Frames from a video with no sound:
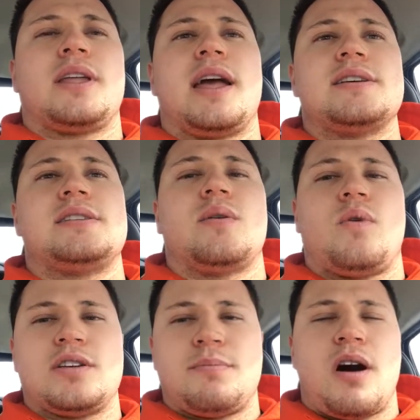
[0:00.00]
Yes, it
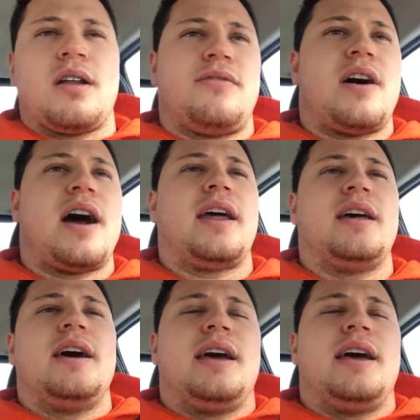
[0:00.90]
was modified,